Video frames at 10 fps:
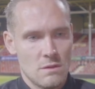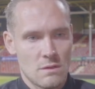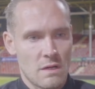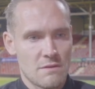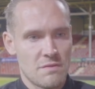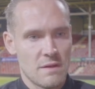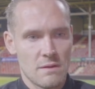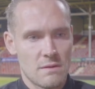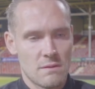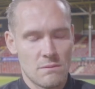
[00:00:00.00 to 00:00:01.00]
And I
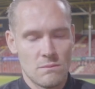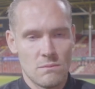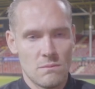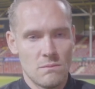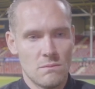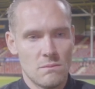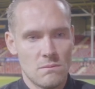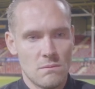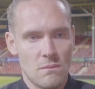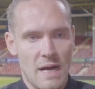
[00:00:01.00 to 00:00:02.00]
think,
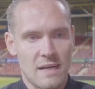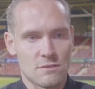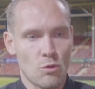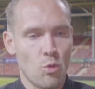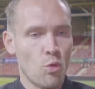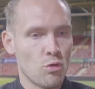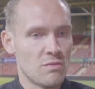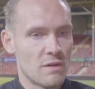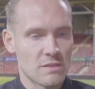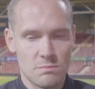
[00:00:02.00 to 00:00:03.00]
as all
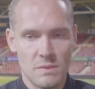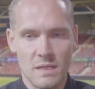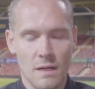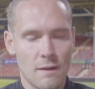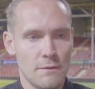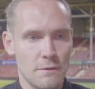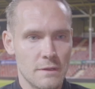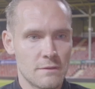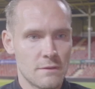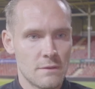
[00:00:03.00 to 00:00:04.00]
of us, me
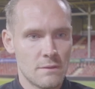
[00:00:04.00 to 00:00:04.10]
included,